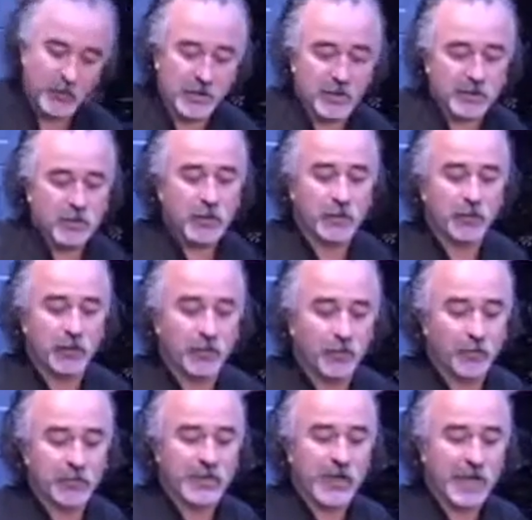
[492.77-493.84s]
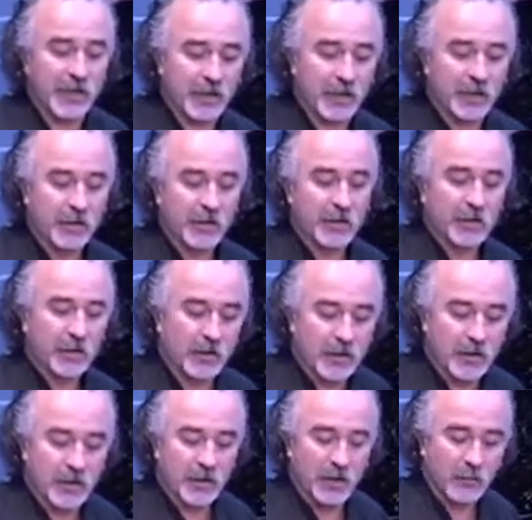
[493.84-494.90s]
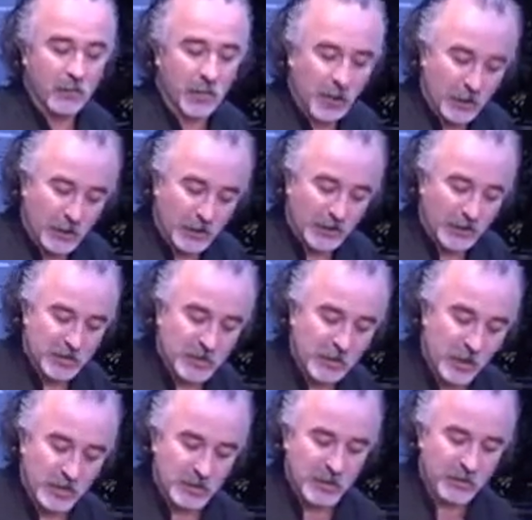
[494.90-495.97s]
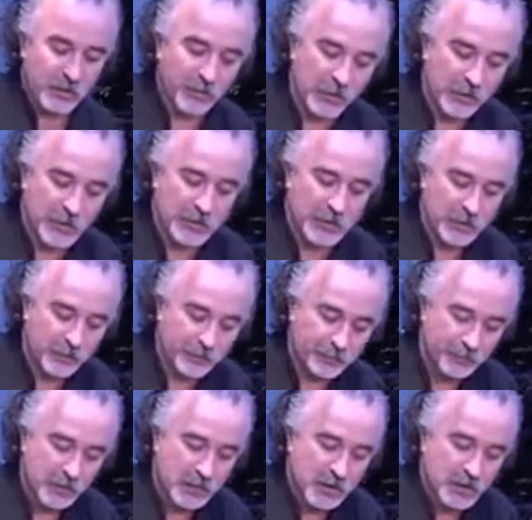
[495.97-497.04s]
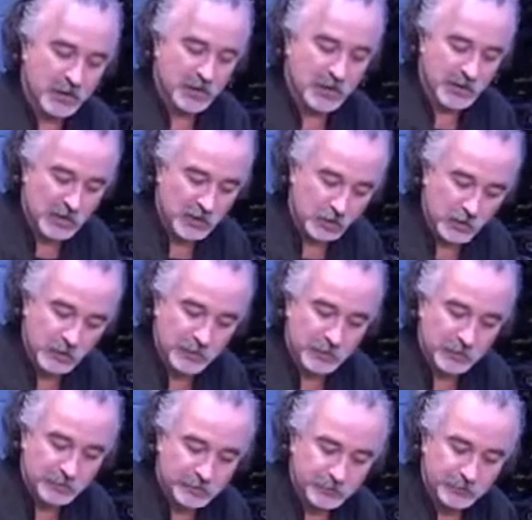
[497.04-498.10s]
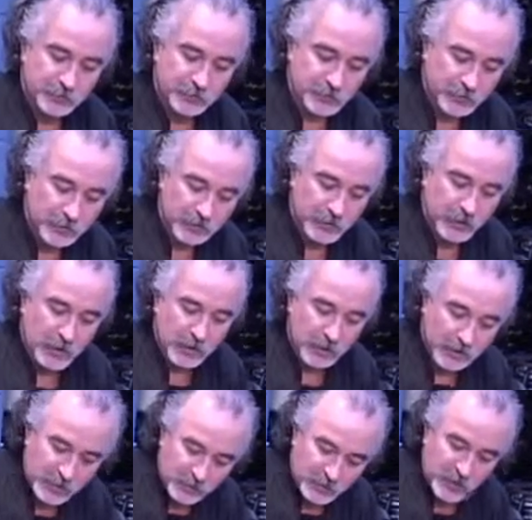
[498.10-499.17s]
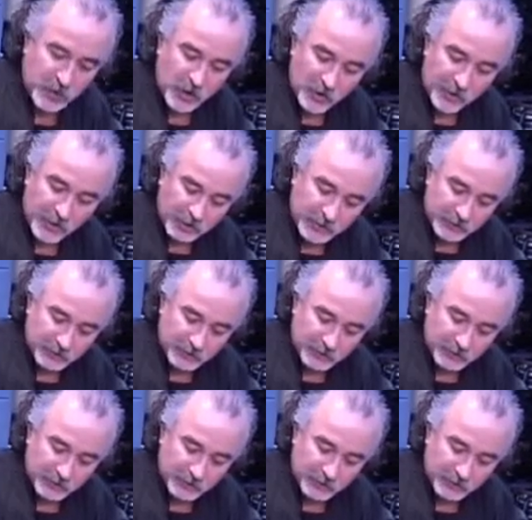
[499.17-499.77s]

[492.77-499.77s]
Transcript: It gives us a beautiful tang and a lovely tomato finish to the sauce. Keep stirring.